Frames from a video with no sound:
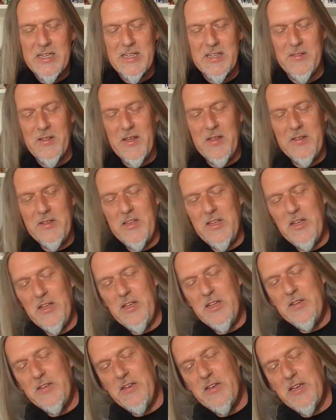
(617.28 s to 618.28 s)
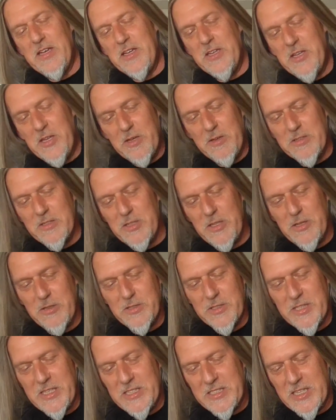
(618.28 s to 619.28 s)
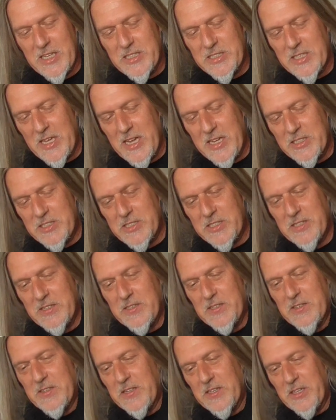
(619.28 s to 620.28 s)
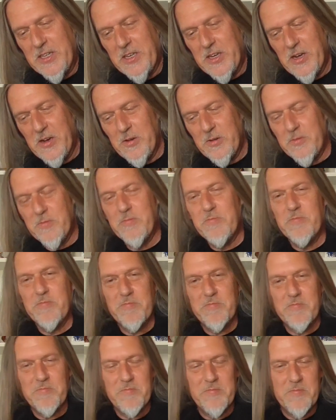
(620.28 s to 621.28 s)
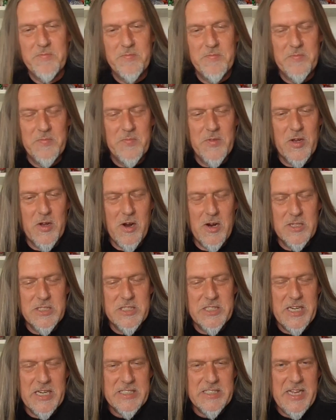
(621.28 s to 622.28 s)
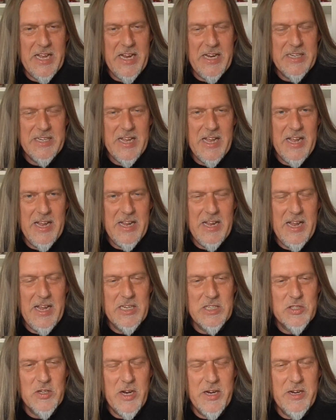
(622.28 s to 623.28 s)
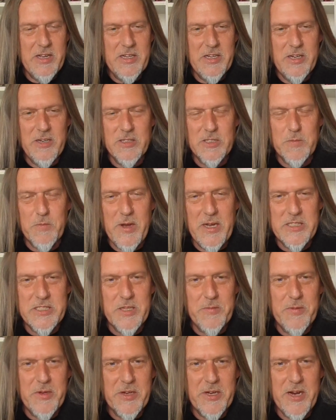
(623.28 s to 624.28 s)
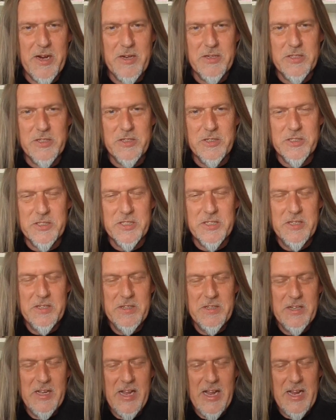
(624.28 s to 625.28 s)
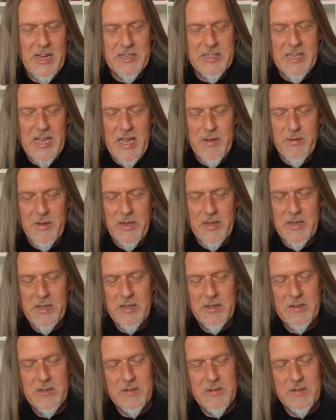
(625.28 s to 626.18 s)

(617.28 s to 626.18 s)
you can use these as you know, the cards dictate, and try to spice up your characters and gaming,